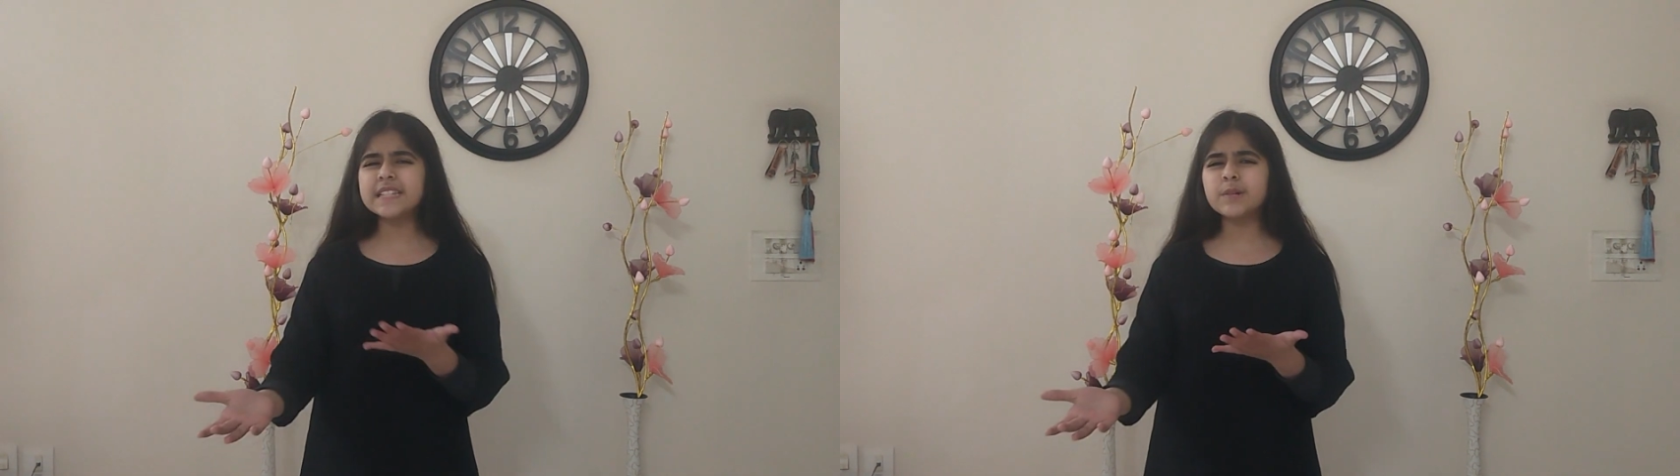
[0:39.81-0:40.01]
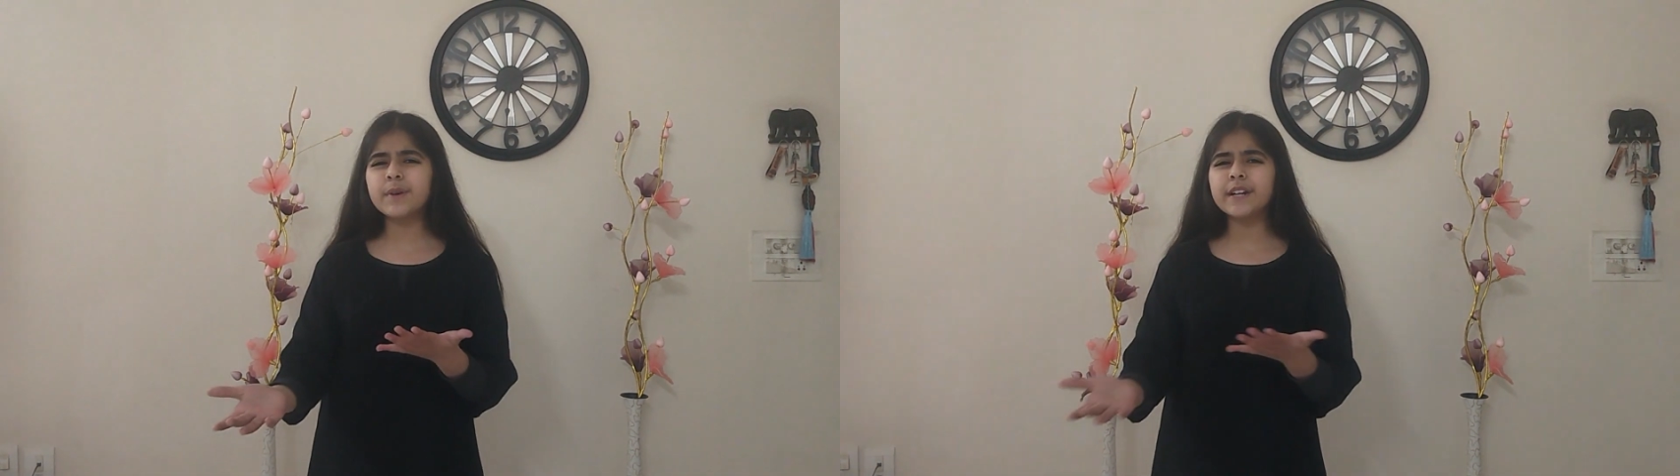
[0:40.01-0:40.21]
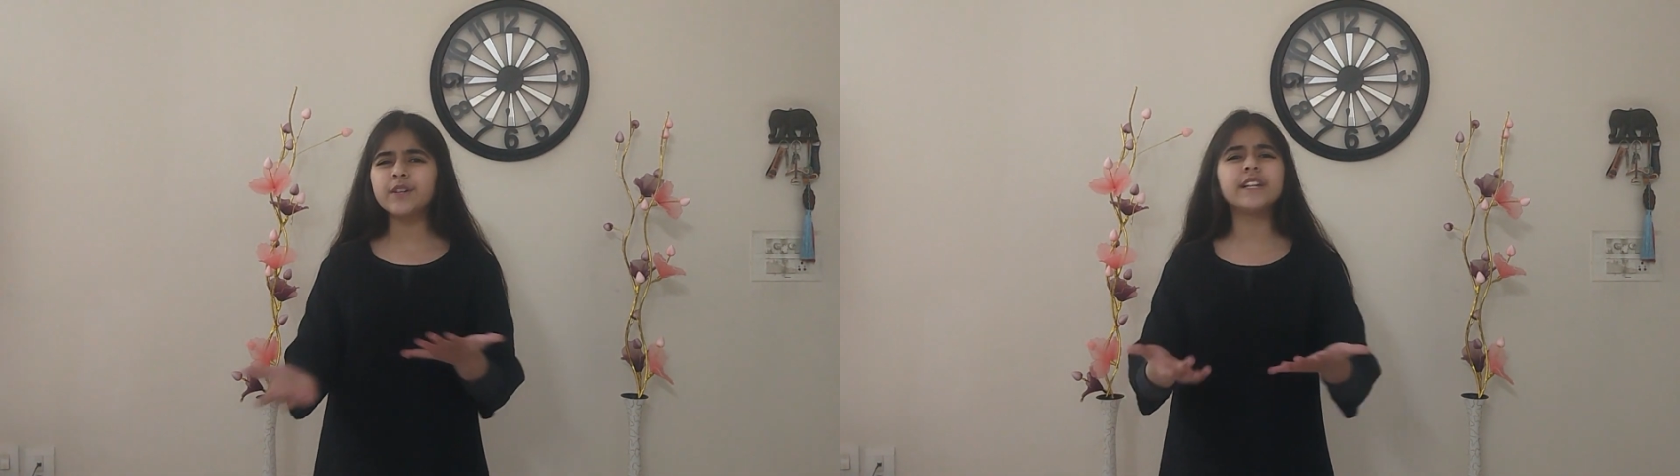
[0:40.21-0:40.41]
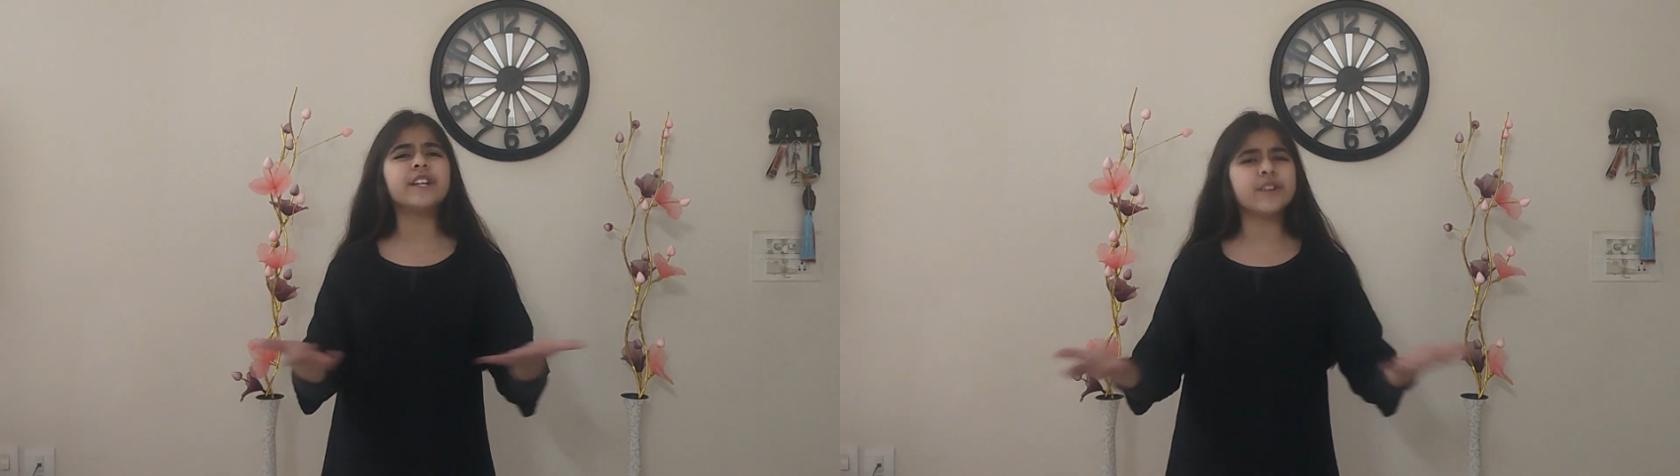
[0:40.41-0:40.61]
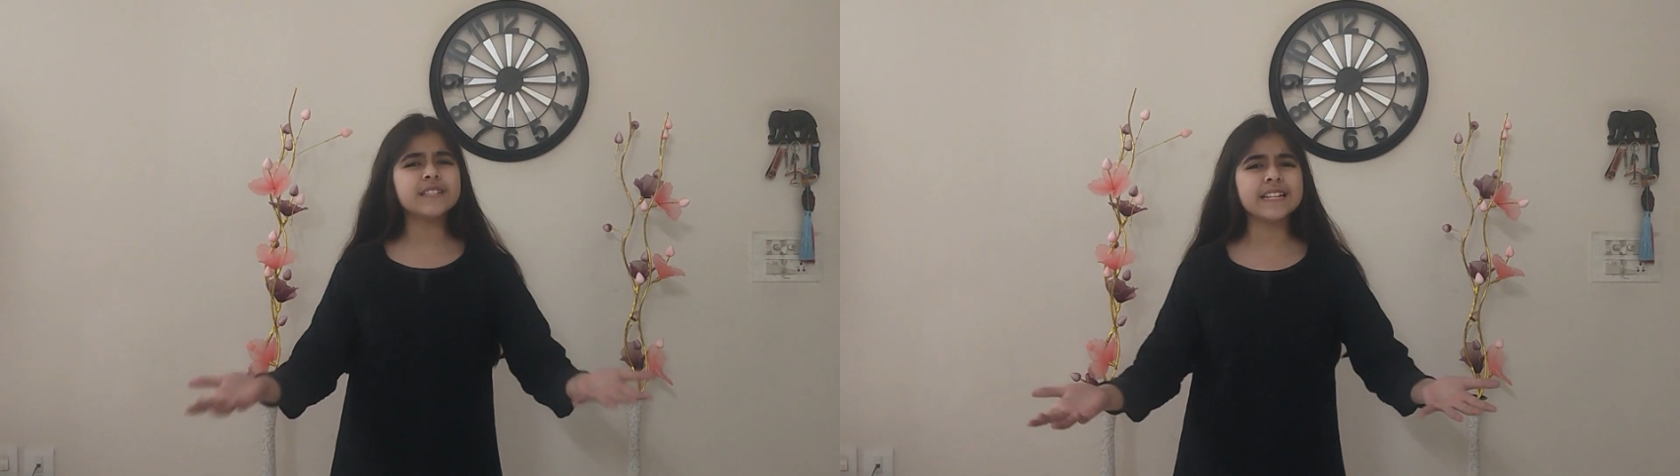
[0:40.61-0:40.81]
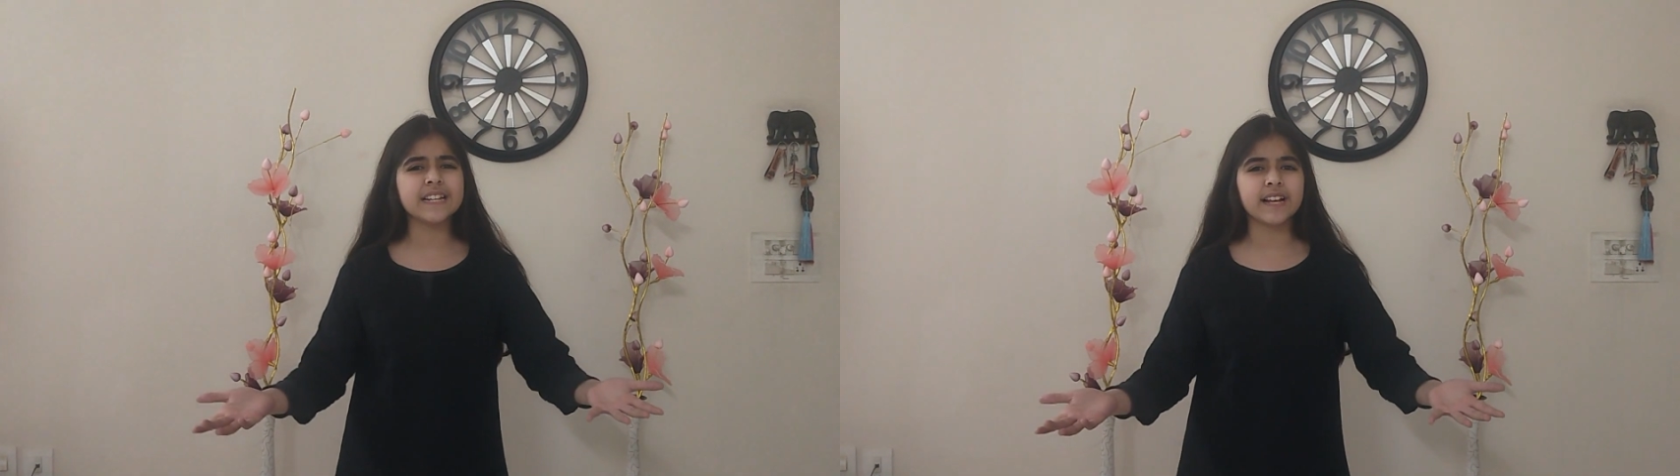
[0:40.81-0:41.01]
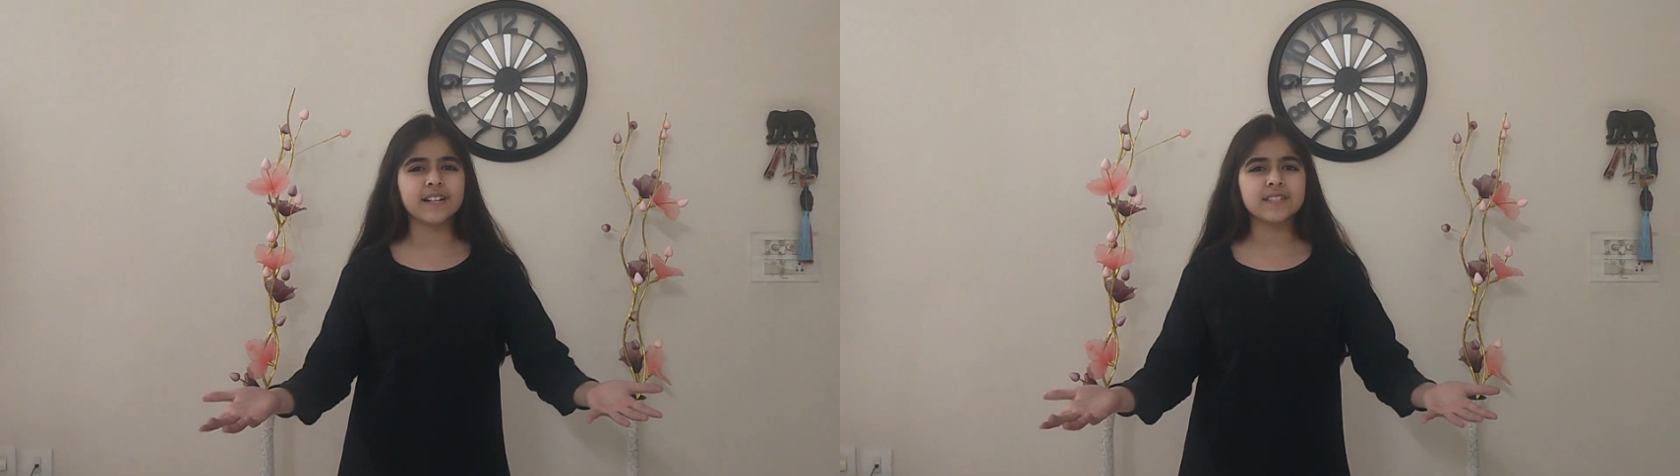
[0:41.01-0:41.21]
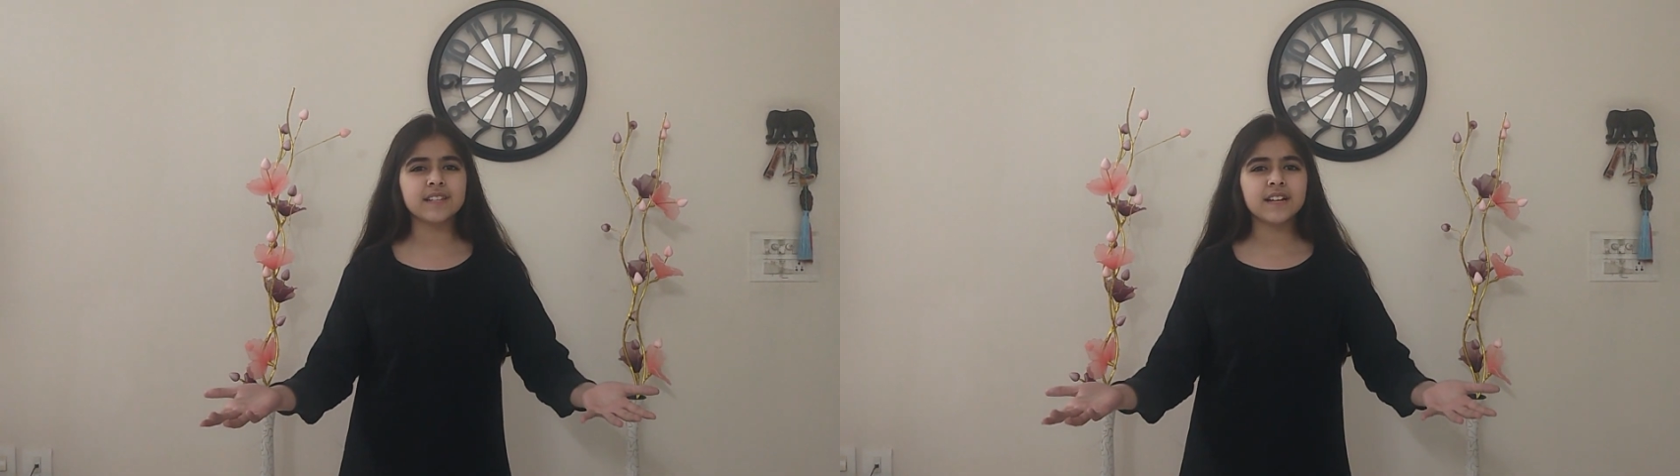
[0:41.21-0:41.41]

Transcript: easy way to clean your ceilings.